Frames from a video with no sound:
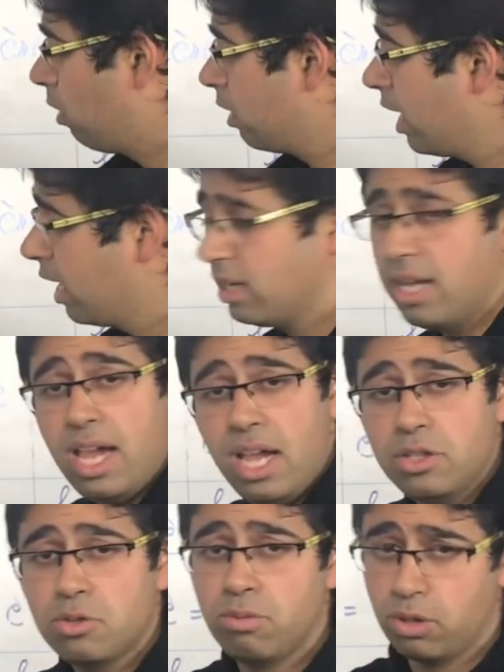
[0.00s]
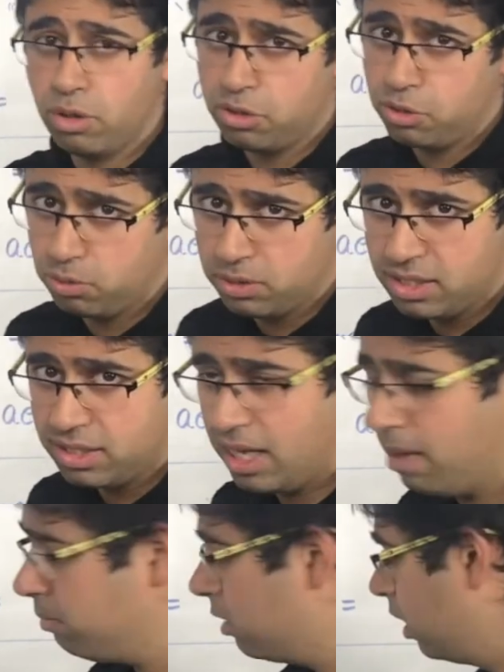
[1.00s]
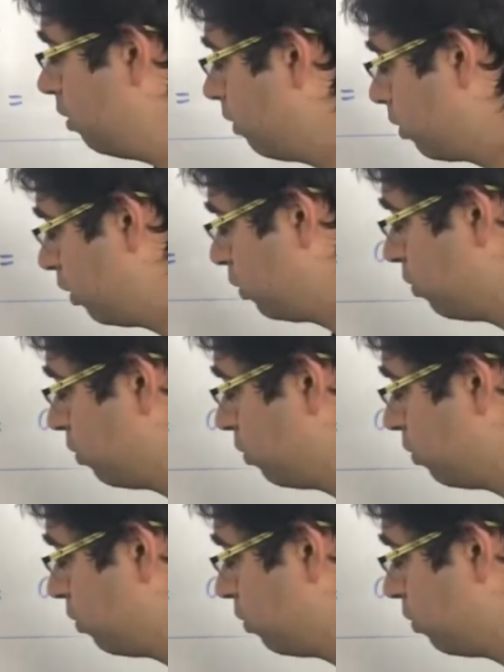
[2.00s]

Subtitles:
an H, we're going to do the same thing. We're going to